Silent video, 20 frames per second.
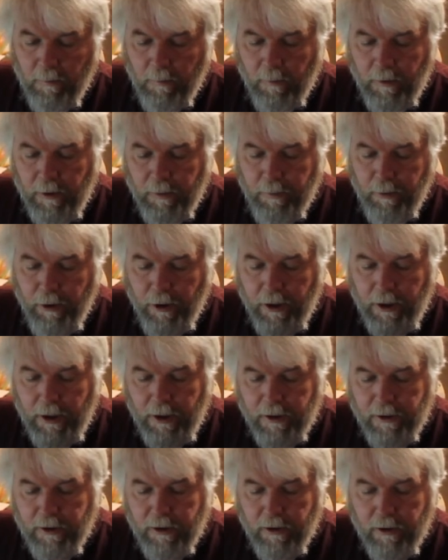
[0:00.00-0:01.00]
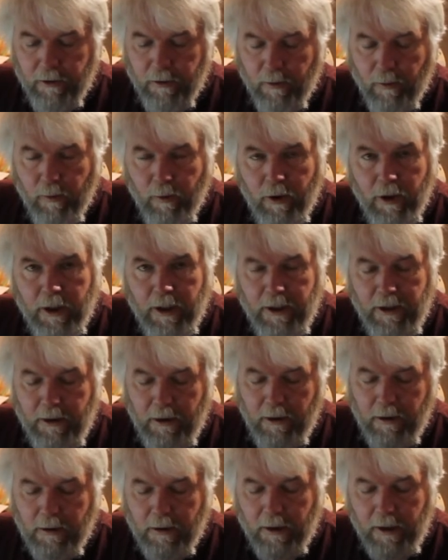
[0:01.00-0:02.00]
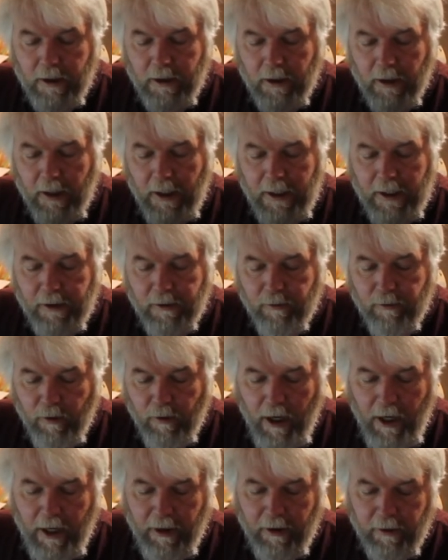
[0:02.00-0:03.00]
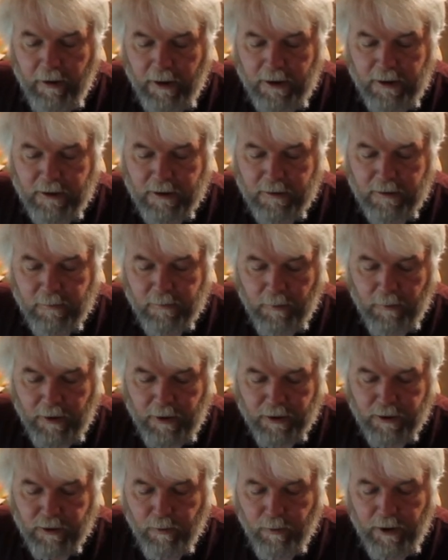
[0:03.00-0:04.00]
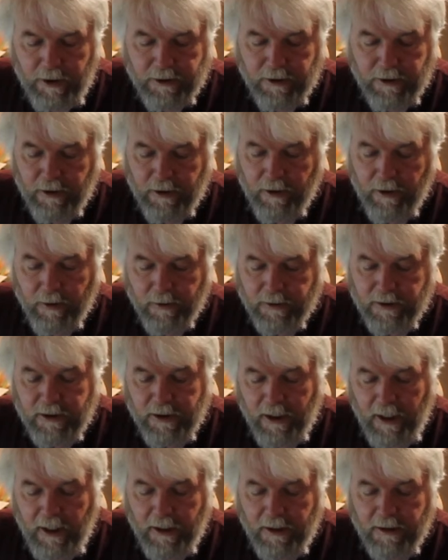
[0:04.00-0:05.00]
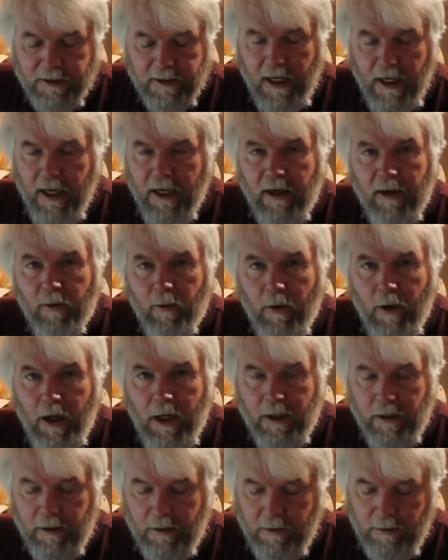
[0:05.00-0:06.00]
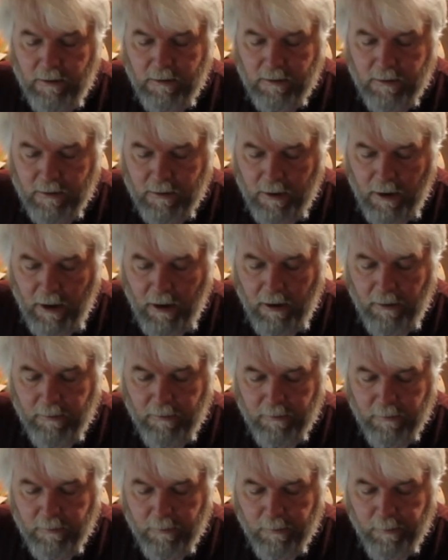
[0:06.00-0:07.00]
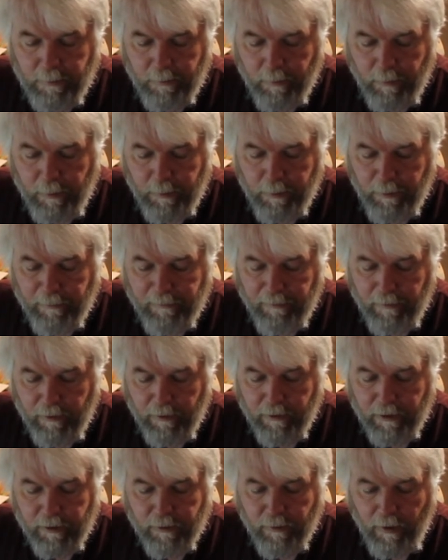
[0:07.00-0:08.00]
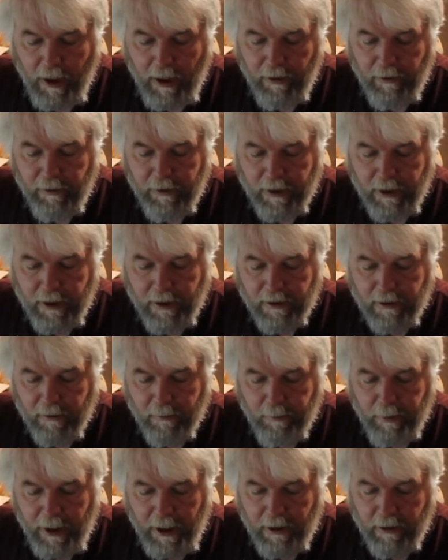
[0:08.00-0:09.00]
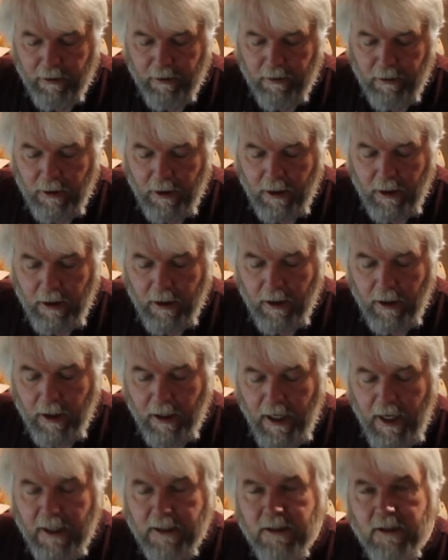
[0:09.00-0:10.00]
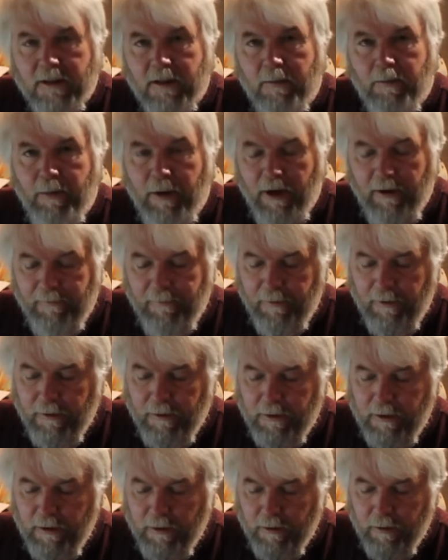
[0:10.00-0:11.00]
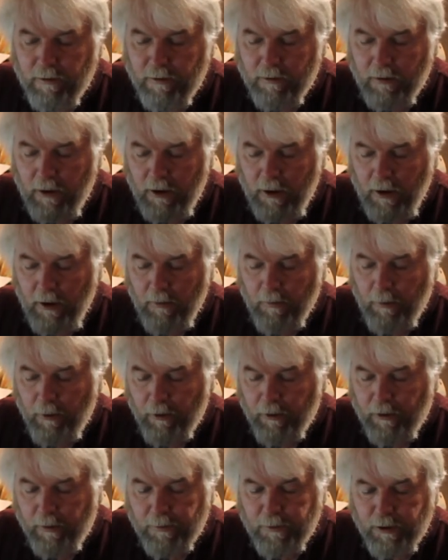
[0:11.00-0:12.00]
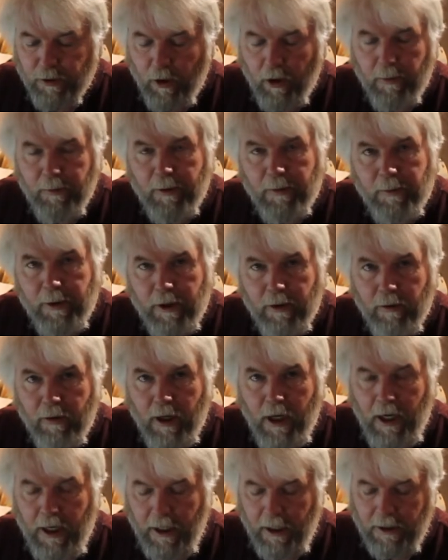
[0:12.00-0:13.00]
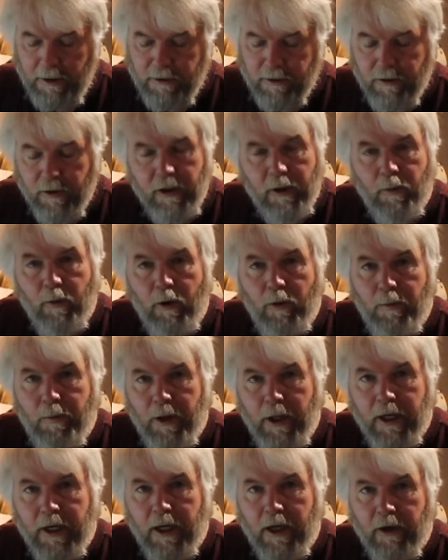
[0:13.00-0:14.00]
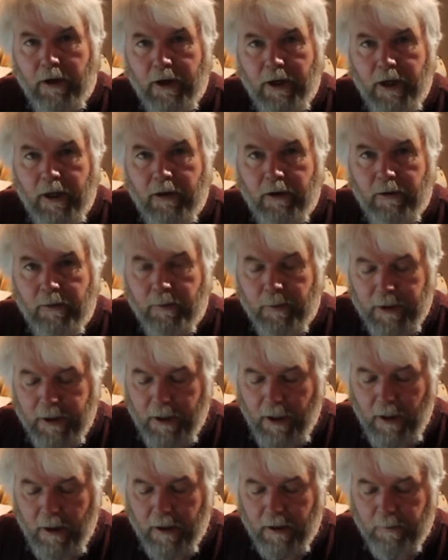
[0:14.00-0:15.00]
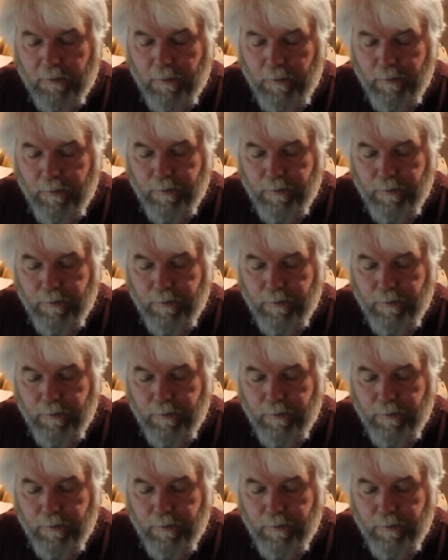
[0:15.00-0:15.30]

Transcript: When you put it into the wood and let it dry, or at least when you squeeze it, you don't see any standing water. We prefer the drier you get it, the better. It acts as a buffer to both absorb the mineral ions so they won't plate out on other metallic